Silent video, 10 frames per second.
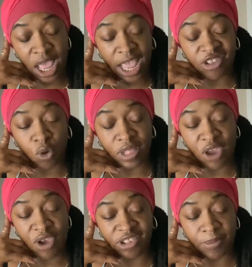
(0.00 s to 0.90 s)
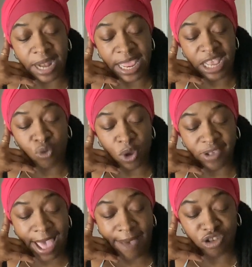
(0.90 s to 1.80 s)
And so there is something that he's going to
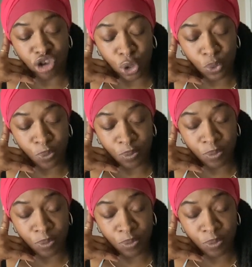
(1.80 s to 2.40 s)
have to do.